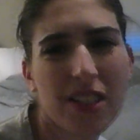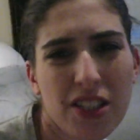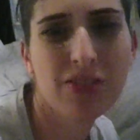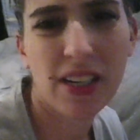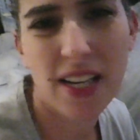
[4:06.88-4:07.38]
I
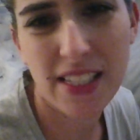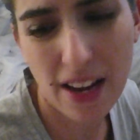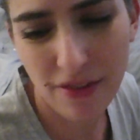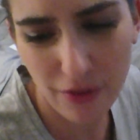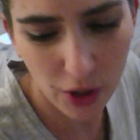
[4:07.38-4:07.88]
just realised I
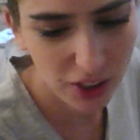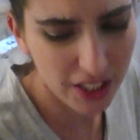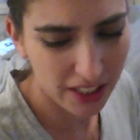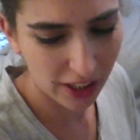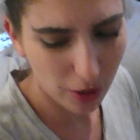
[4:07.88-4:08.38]
haven't vlogged
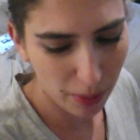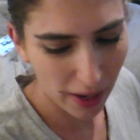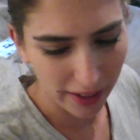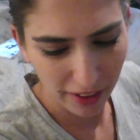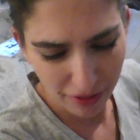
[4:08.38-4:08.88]
since I got
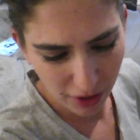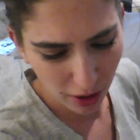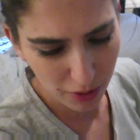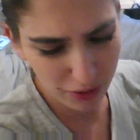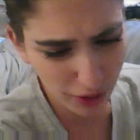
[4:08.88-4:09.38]
back. I
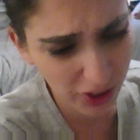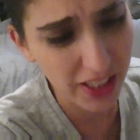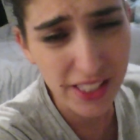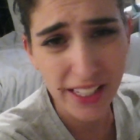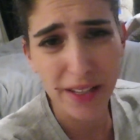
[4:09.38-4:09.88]
forgot I was
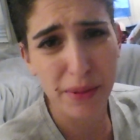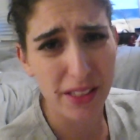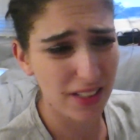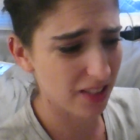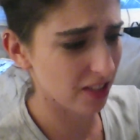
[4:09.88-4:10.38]
vlogging today
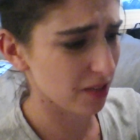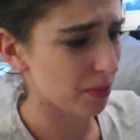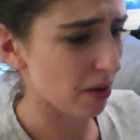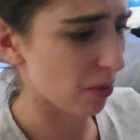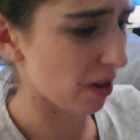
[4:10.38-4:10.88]
because it's just
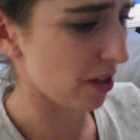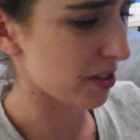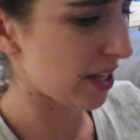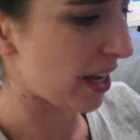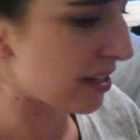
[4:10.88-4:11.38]
been one of
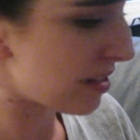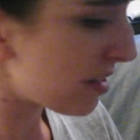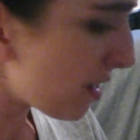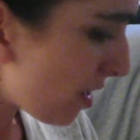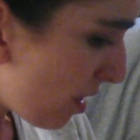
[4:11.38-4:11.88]
those days.